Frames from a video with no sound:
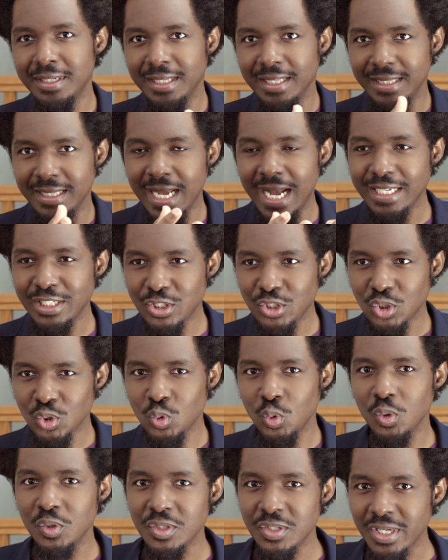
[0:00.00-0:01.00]
that
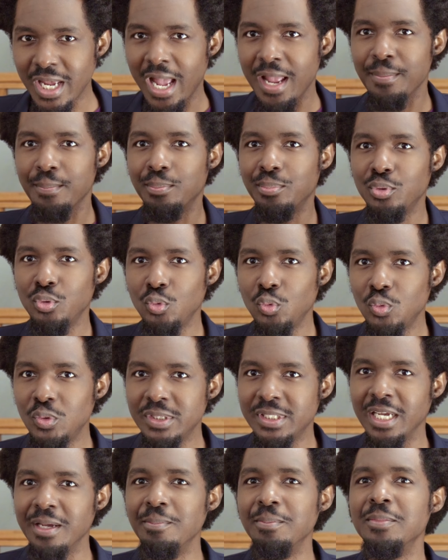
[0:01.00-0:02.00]
source and pool
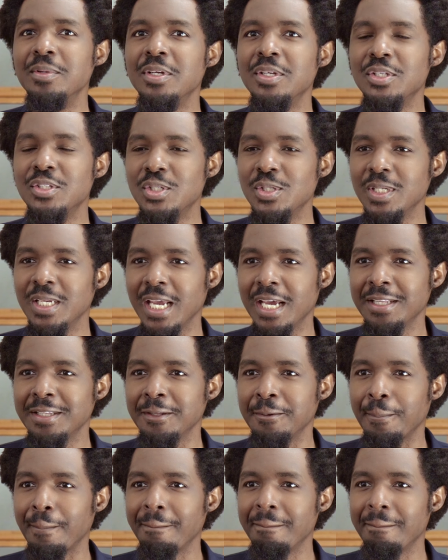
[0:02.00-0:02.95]
them together.